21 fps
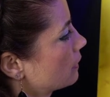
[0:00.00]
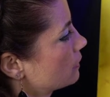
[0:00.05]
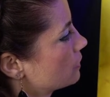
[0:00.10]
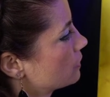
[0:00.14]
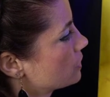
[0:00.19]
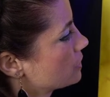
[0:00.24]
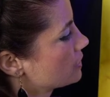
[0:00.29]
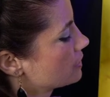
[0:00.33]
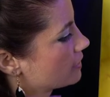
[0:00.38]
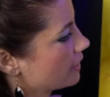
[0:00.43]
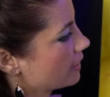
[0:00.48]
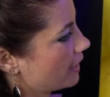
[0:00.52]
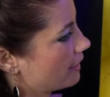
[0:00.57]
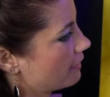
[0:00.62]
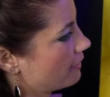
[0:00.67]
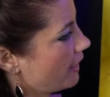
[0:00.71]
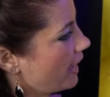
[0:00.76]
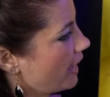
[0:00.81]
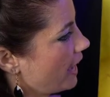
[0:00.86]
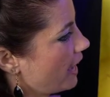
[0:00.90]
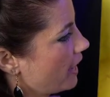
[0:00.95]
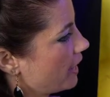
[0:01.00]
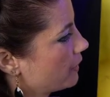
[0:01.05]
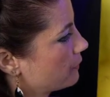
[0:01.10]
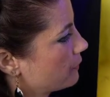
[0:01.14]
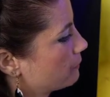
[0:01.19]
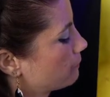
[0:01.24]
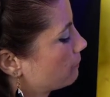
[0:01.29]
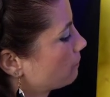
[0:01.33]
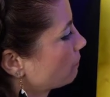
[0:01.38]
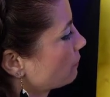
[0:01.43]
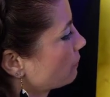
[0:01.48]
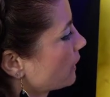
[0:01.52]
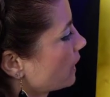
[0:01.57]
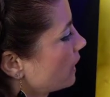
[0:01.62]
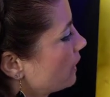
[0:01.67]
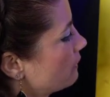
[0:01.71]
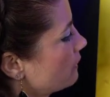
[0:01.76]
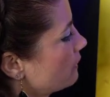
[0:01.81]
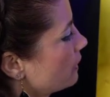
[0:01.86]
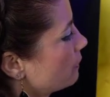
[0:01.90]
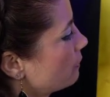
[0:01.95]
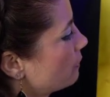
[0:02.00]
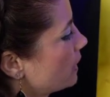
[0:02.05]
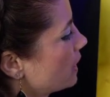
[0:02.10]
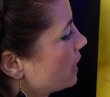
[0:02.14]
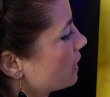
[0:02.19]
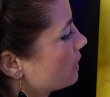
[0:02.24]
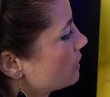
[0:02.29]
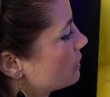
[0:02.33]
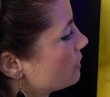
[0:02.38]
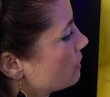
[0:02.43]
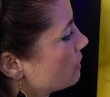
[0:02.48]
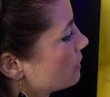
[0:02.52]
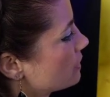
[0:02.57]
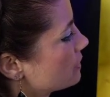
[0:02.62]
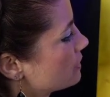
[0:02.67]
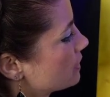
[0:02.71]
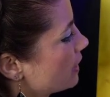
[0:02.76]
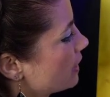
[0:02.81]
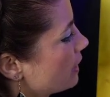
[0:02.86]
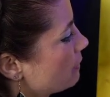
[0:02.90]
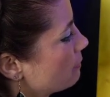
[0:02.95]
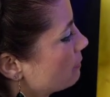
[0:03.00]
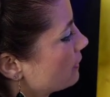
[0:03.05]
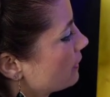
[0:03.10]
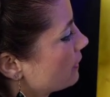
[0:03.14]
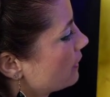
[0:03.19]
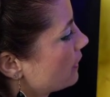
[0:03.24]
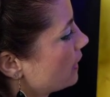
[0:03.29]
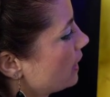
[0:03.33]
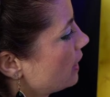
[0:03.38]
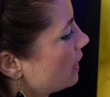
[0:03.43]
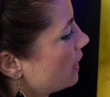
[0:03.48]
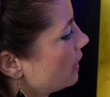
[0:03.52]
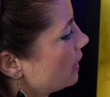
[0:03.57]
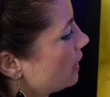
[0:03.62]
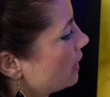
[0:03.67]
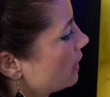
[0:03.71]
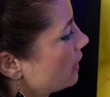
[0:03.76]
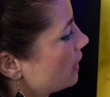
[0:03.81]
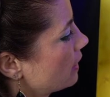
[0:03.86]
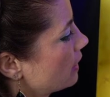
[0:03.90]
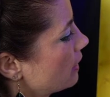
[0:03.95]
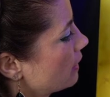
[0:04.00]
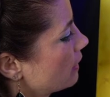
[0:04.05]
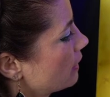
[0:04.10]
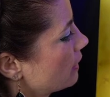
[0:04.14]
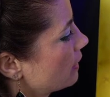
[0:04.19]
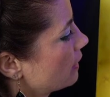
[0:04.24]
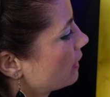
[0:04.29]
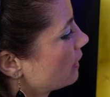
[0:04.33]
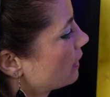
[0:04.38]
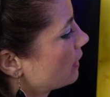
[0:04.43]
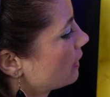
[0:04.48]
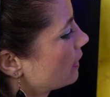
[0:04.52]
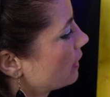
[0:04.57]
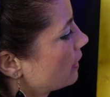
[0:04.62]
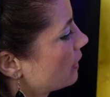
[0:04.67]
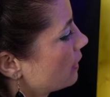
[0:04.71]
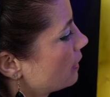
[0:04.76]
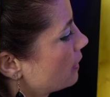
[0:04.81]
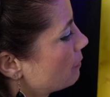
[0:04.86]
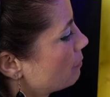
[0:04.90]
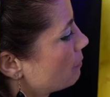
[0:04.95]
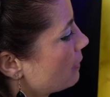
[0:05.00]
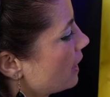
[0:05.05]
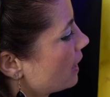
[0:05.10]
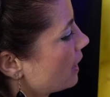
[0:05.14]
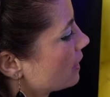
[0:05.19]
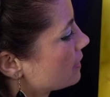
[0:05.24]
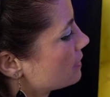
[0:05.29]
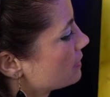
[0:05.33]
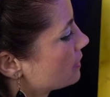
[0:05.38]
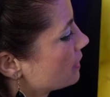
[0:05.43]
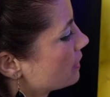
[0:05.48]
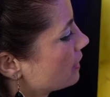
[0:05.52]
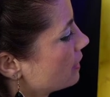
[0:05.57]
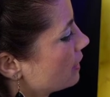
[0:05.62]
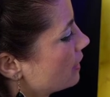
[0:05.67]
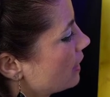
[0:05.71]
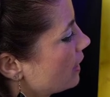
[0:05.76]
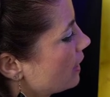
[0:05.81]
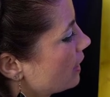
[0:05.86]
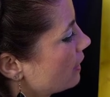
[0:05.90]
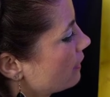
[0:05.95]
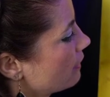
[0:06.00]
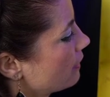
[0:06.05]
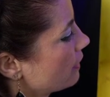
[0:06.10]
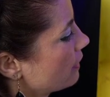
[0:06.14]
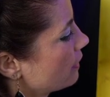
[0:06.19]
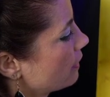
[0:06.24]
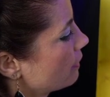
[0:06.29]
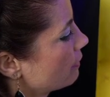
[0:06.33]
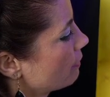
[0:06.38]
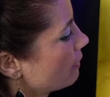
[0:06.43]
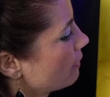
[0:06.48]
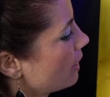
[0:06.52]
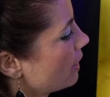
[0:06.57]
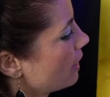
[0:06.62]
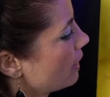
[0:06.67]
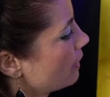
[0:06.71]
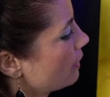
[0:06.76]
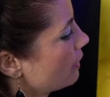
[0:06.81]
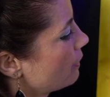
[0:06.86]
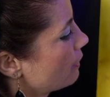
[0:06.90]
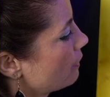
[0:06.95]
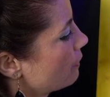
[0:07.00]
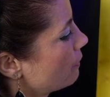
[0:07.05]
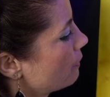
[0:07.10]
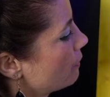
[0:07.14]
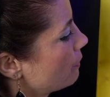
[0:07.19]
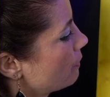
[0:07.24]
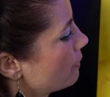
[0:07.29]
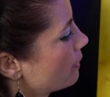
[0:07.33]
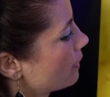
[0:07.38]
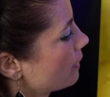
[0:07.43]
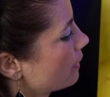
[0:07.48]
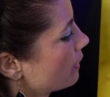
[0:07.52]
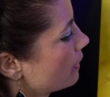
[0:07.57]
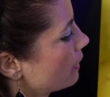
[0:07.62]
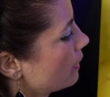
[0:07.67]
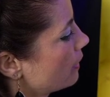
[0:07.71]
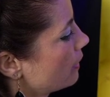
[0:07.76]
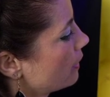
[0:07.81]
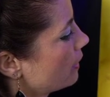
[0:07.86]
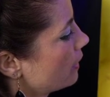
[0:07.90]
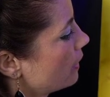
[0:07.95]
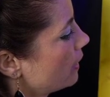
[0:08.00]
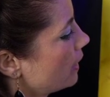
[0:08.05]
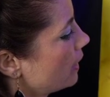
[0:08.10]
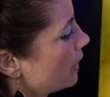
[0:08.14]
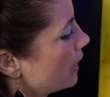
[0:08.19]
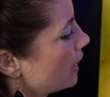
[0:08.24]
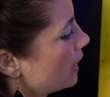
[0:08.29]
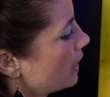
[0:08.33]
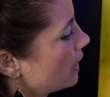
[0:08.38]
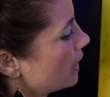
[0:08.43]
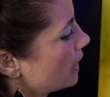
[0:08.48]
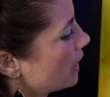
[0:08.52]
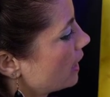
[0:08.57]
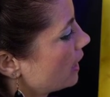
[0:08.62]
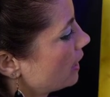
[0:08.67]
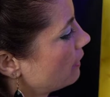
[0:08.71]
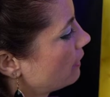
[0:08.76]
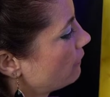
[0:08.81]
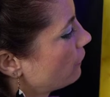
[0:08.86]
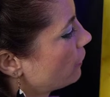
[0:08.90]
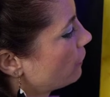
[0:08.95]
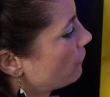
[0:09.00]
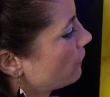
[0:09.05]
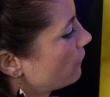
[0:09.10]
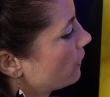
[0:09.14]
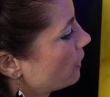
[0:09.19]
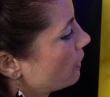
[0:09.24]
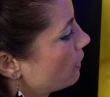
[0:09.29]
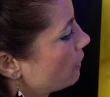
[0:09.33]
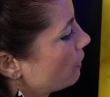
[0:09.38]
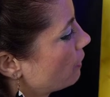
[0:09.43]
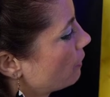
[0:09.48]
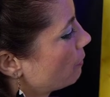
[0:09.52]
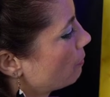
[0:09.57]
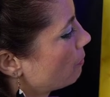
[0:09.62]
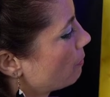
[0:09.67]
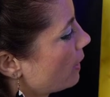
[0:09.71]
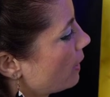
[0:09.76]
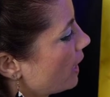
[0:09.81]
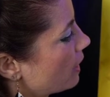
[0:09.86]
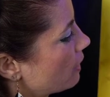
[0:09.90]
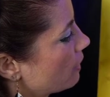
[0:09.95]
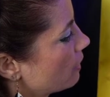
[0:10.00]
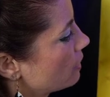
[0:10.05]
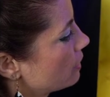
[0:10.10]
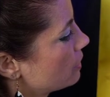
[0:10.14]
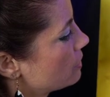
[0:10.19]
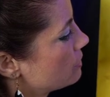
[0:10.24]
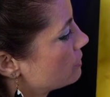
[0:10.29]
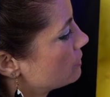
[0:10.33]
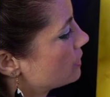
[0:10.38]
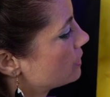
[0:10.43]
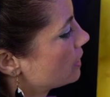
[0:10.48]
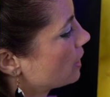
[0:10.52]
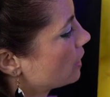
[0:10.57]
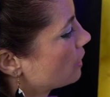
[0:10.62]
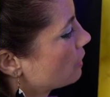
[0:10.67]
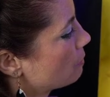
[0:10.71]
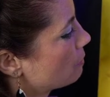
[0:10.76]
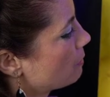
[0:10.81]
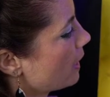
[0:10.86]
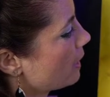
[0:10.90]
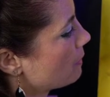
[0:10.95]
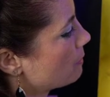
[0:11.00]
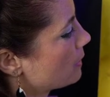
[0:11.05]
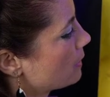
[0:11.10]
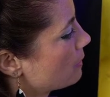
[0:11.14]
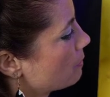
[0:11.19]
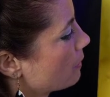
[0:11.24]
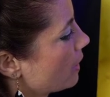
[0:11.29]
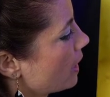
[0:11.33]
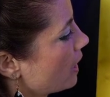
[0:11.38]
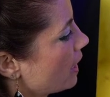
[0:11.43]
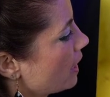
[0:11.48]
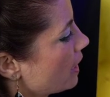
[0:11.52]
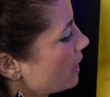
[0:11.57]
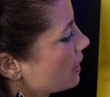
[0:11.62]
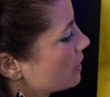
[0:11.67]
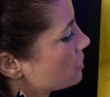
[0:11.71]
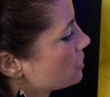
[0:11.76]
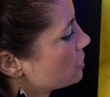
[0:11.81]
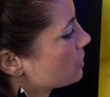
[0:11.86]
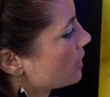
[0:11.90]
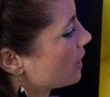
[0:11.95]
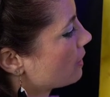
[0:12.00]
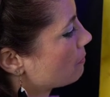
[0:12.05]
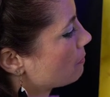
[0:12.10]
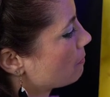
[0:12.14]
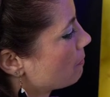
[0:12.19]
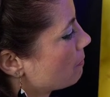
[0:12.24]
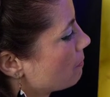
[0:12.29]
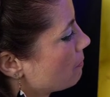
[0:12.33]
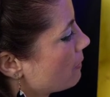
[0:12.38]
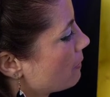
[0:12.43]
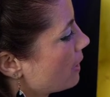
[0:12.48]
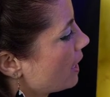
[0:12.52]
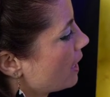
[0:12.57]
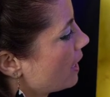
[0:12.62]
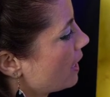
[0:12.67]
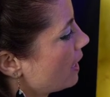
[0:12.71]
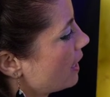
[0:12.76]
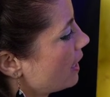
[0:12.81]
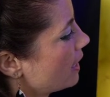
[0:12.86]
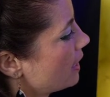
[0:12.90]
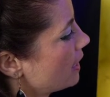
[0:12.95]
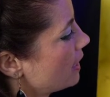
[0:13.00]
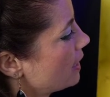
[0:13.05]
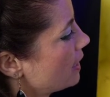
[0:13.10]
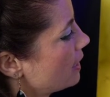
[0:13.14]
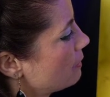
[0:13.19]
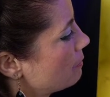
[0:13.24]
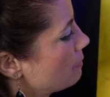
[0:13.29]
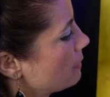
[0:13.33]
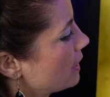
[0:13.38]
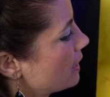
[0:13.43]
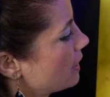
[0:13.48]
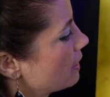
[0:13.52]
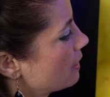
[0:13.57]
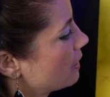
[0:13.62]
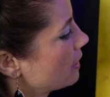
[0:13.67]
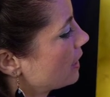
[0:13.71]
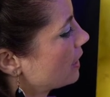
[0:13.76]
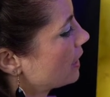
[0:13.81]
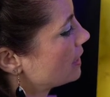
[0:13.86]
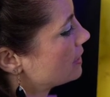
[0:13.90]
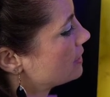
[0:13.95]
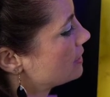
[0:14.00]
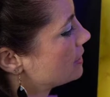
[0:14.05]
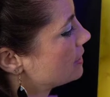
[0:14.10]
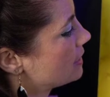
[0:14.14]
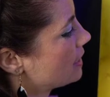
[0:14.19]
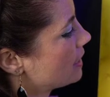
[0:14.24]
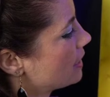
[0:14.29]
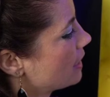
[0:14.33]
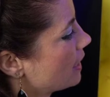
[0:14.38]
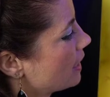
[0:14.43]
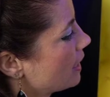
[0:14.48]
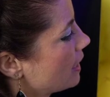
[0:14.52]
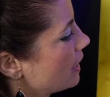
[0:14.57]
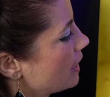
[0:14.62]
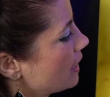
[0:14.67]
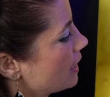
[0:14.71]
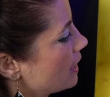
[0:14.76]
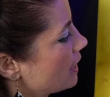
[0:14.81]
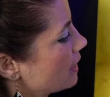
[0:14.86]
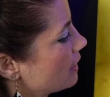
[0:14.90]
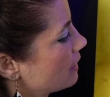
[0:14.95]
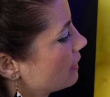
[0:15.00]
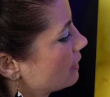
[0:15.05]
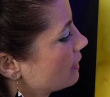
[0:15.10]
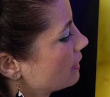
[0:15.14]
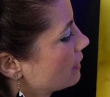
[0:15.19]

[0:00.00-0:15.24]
Just like that. And then we can do the same thing. Make us another row. And again, if you feel better using your baby brush, that might be a good idea.